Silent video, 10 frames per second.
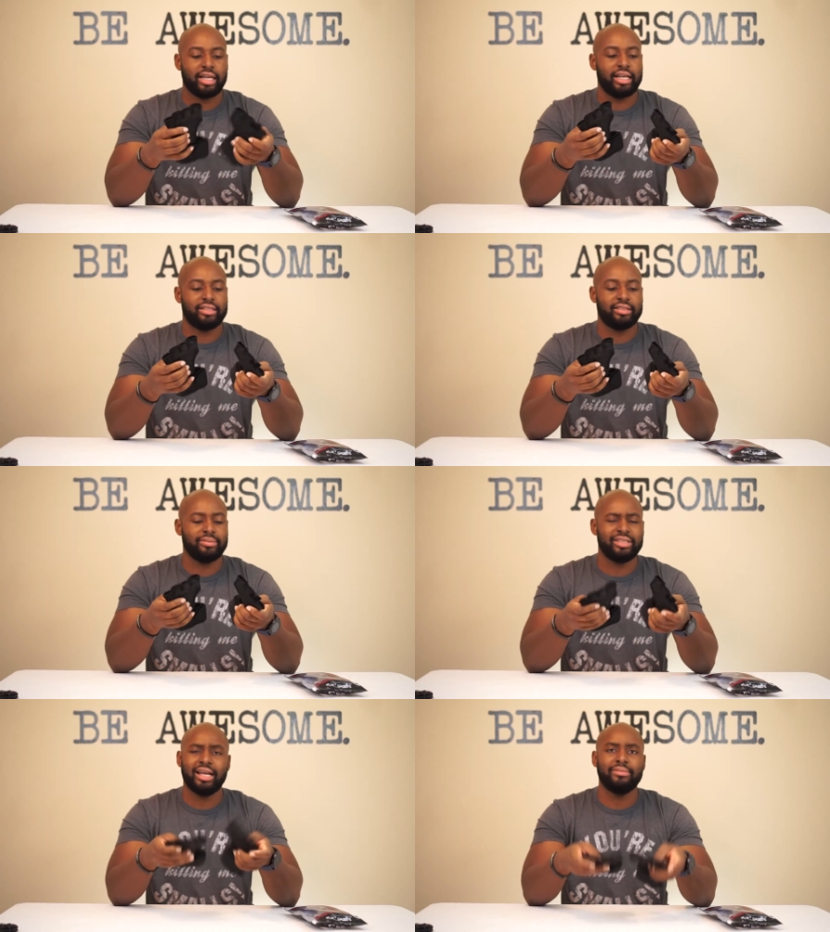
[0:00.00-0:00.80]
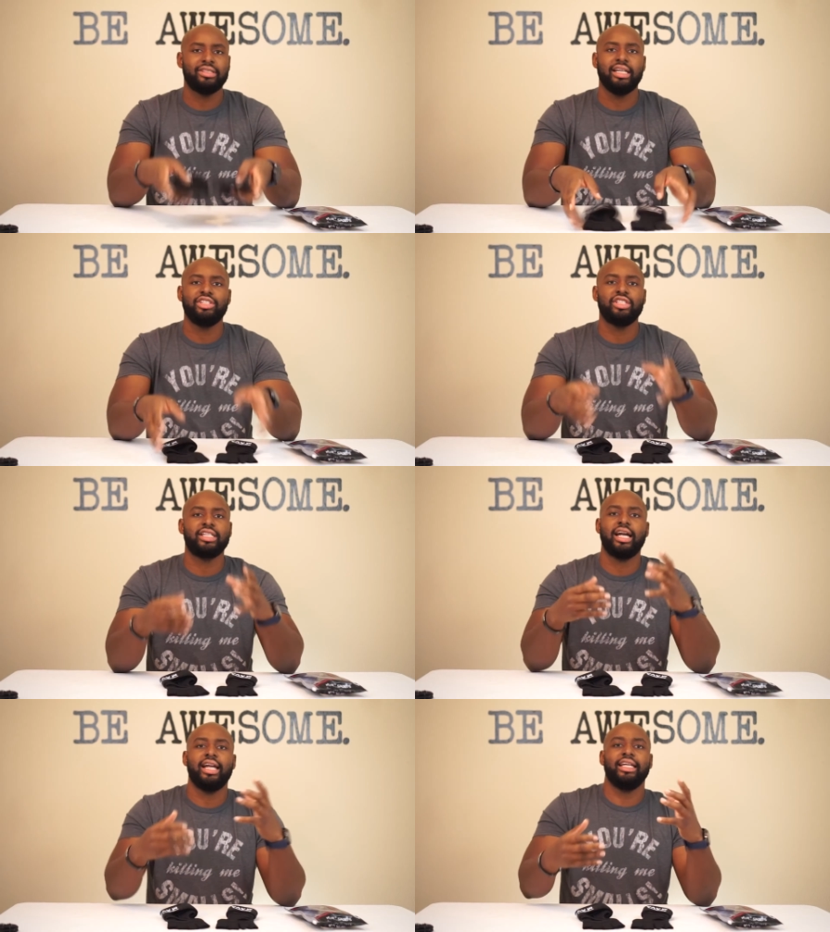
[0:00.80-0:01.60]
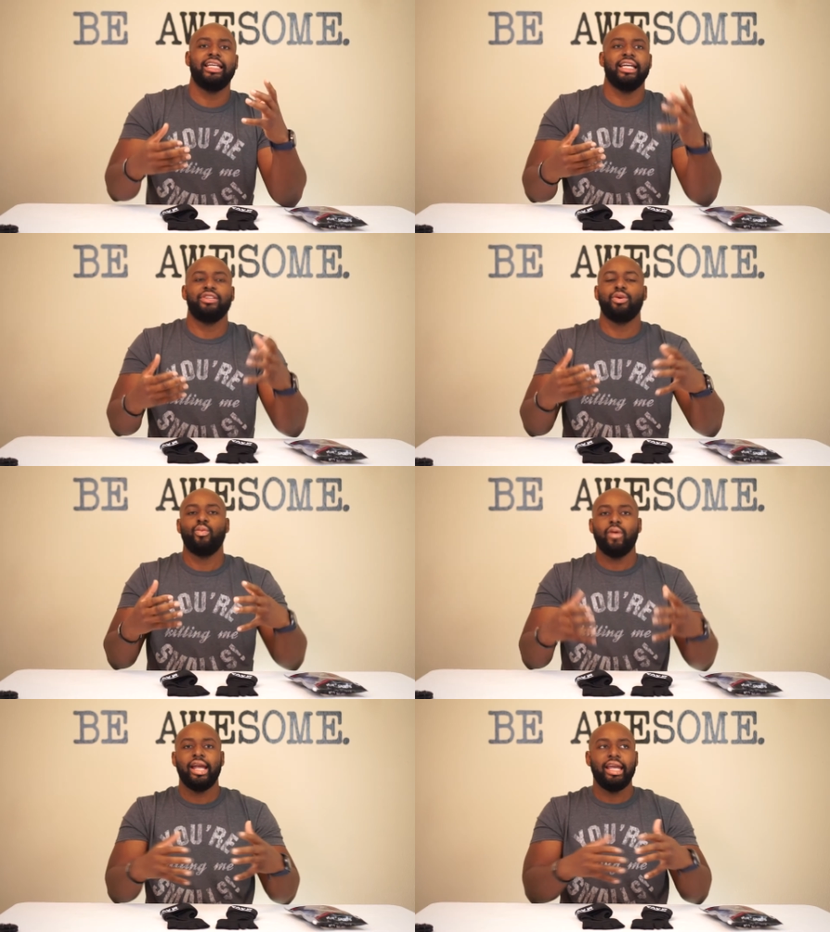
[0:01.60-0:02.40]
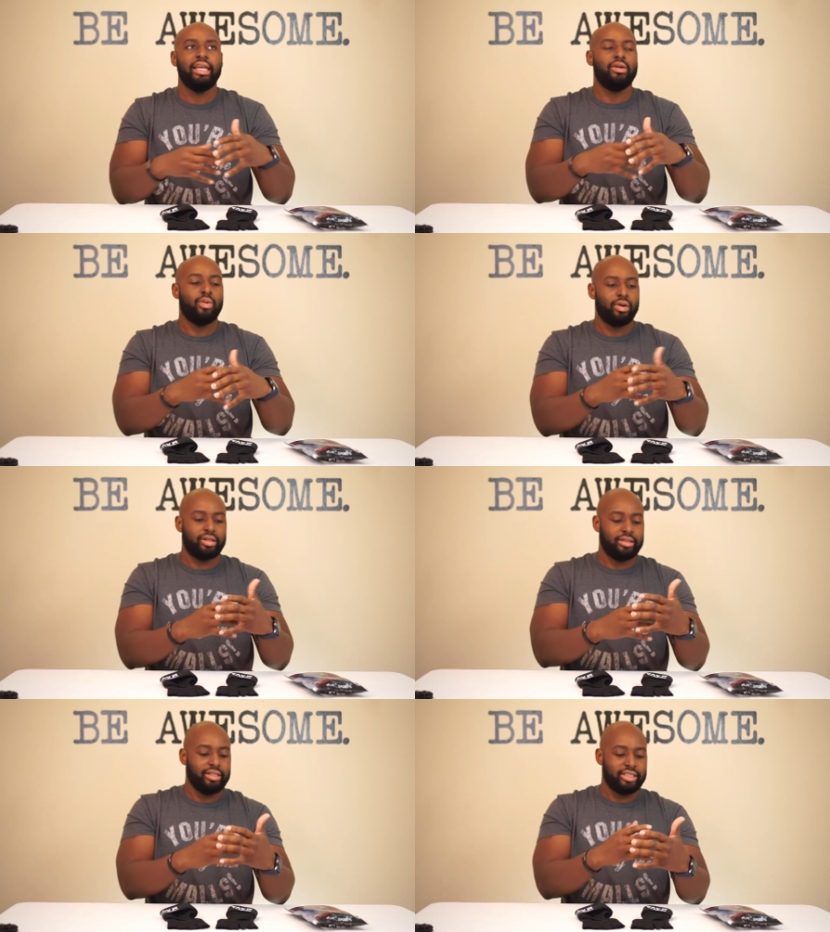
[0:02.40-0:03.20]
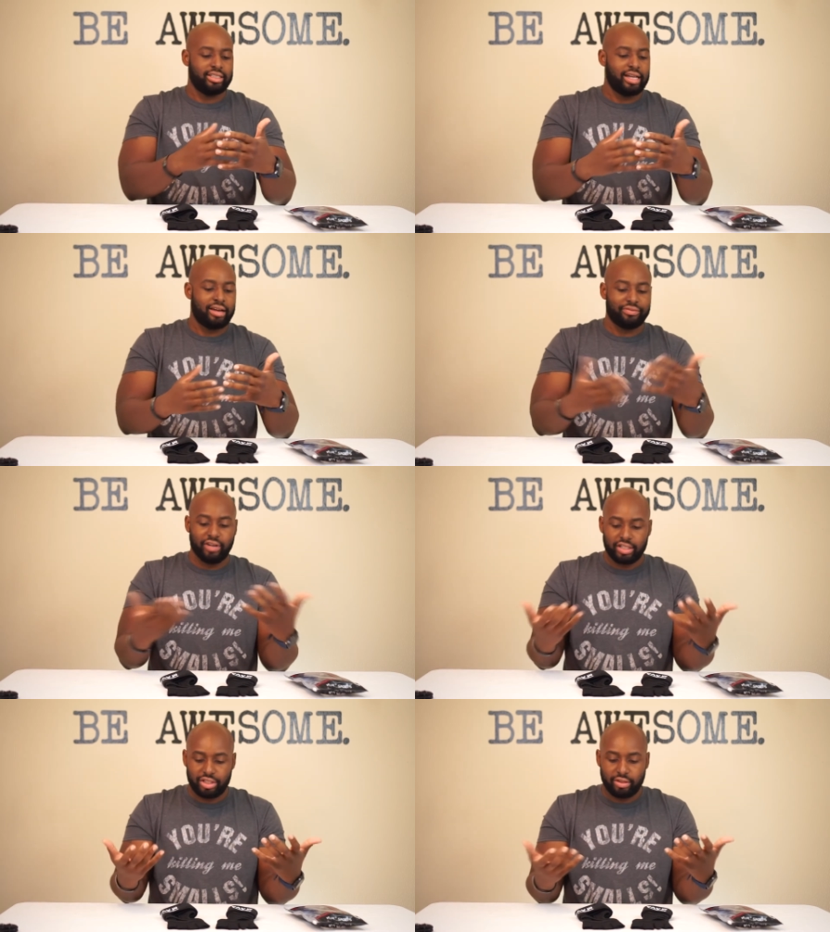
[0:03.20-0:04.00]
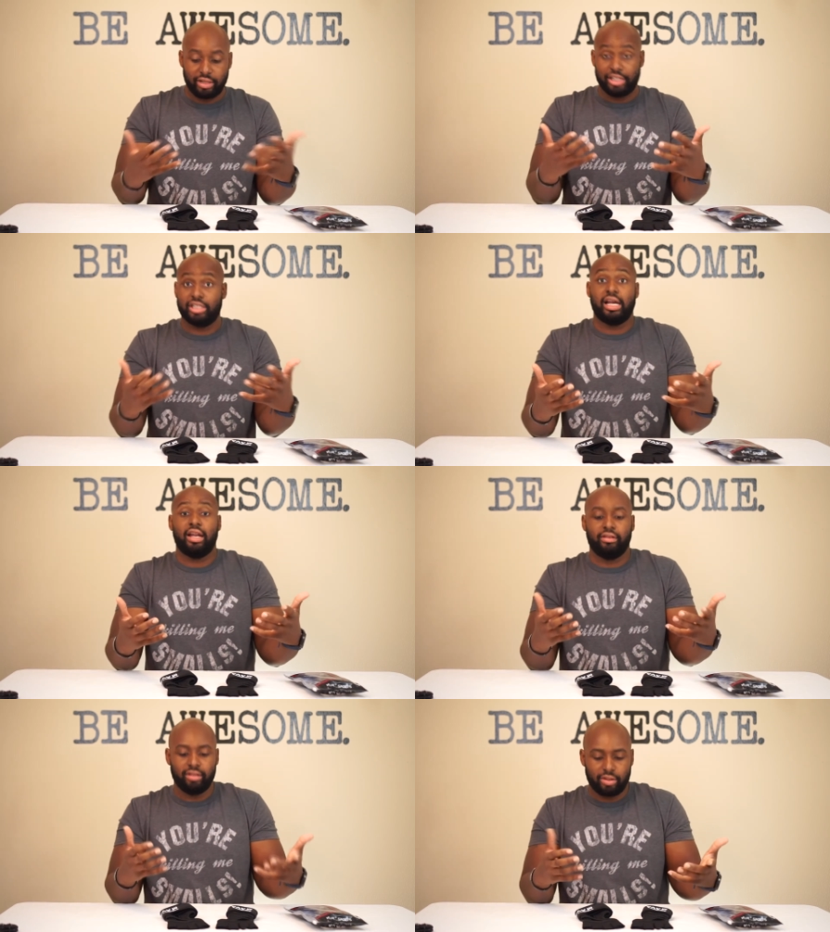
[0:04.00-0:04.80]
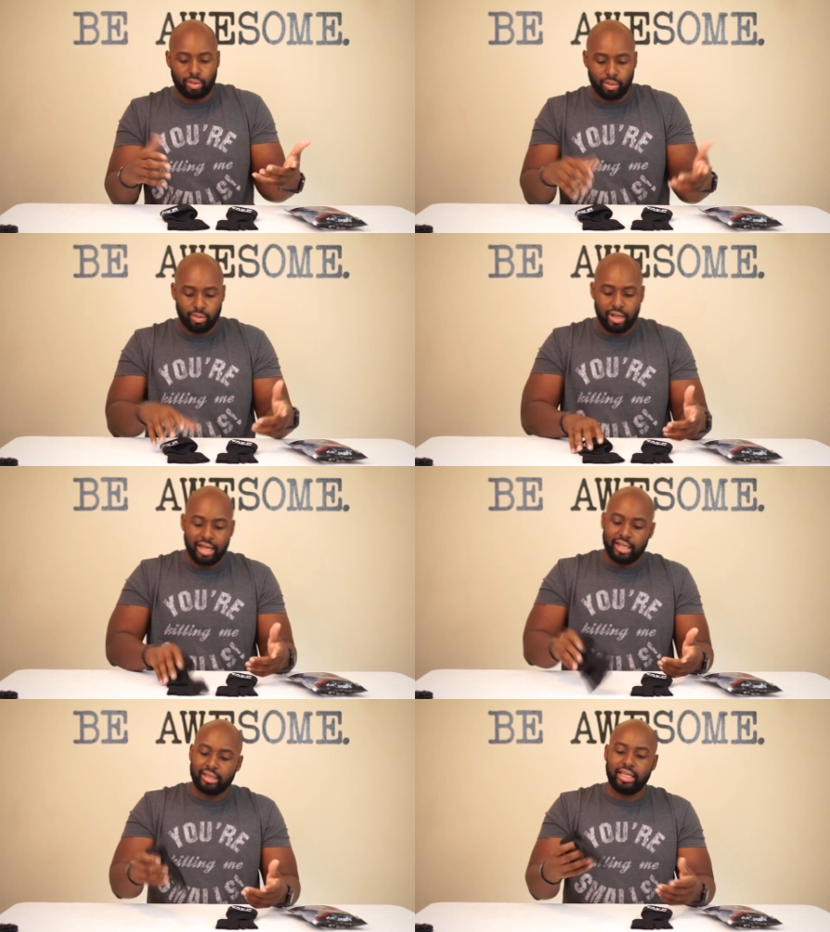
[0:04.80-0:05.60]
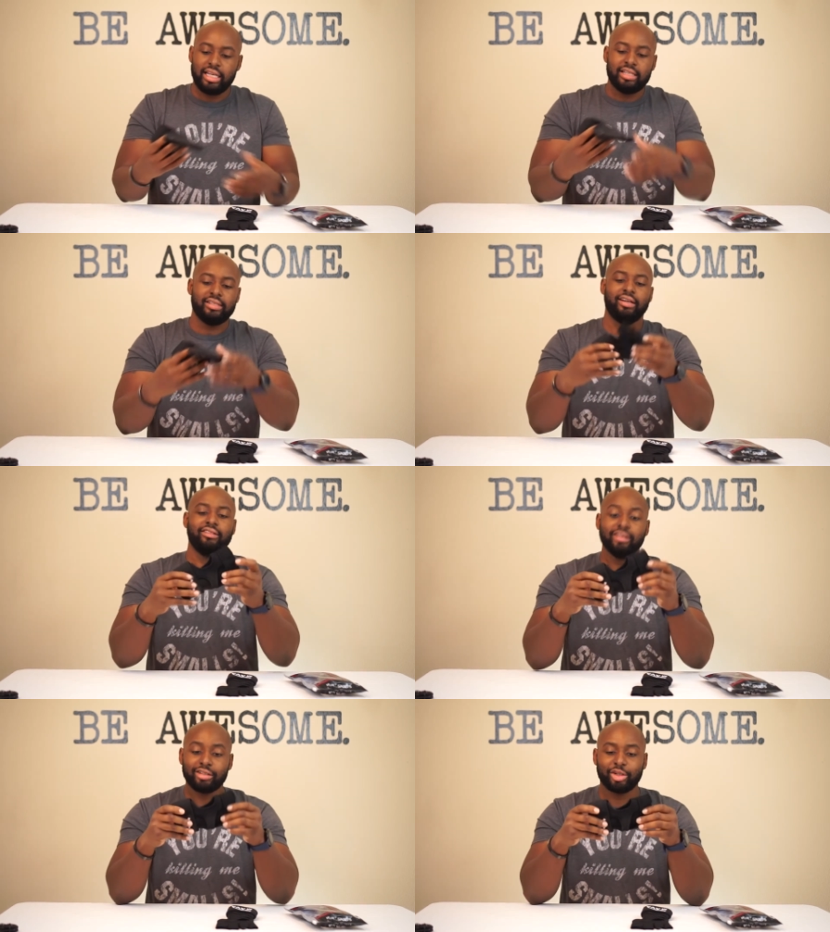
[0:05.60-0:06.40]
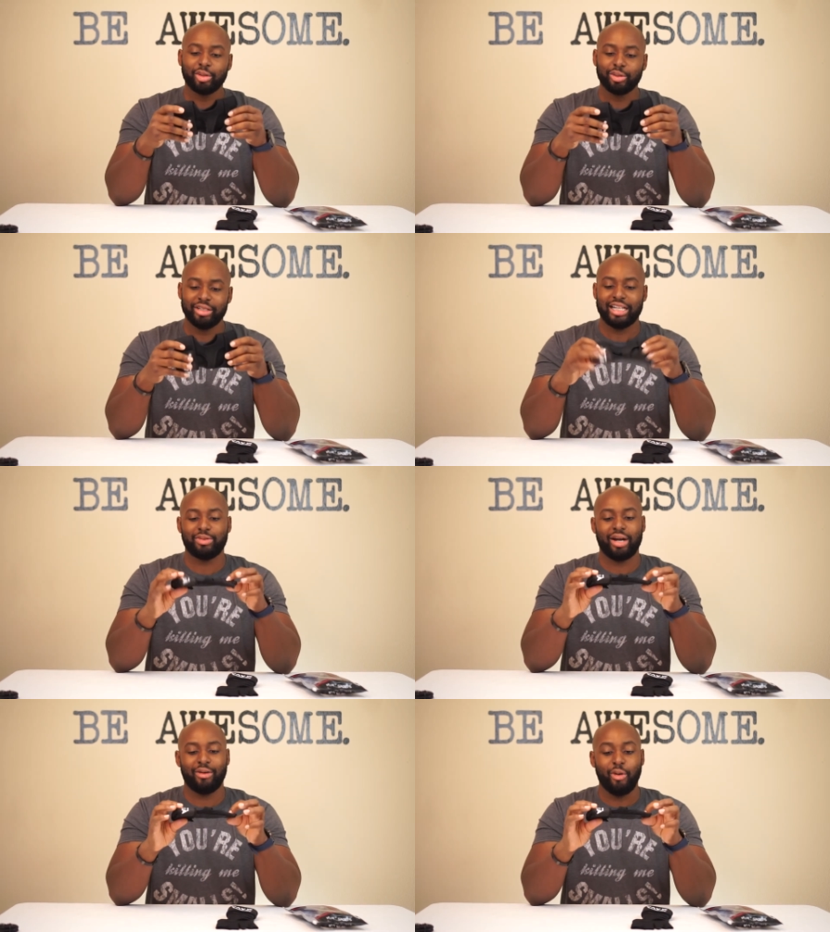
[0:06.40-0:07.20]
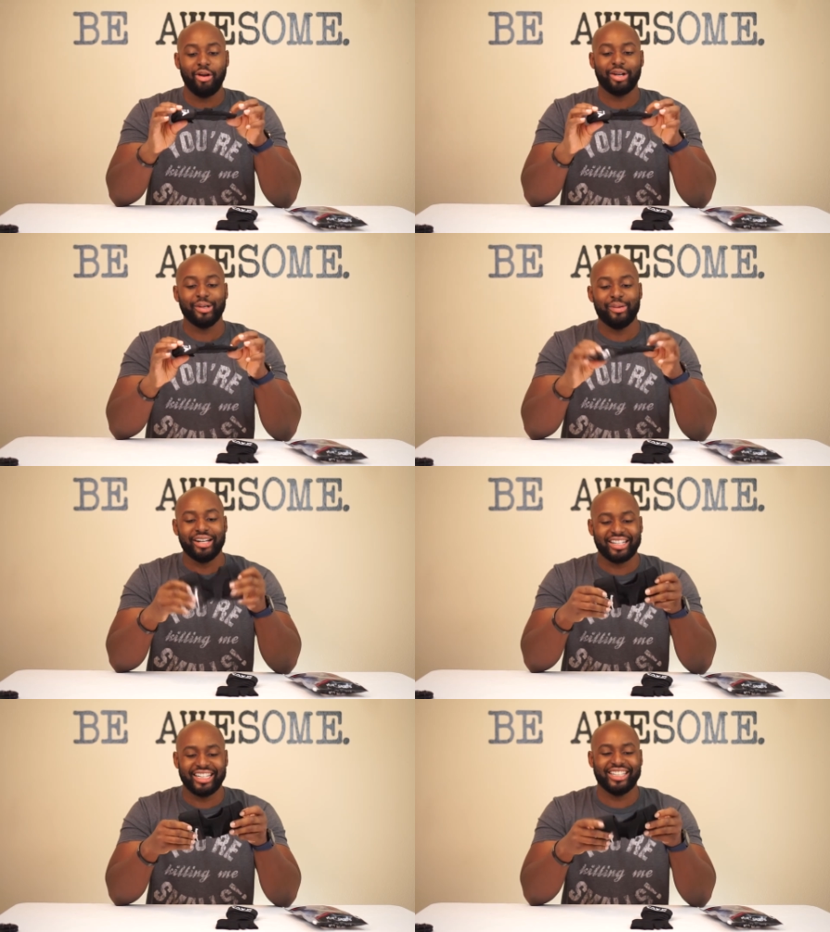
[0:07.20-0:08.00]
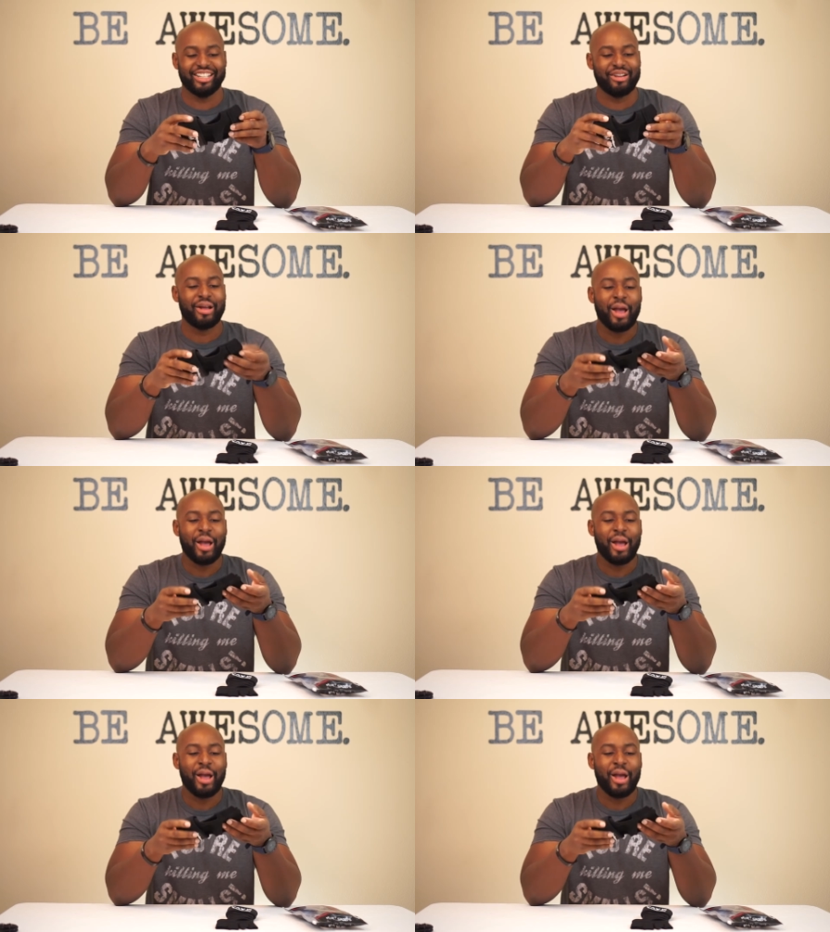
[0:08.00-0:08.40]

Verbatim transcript: and sometimes things just kind of get in your way or they're just not functional, they just kind of look cool. These look cool and that's why I wanted them,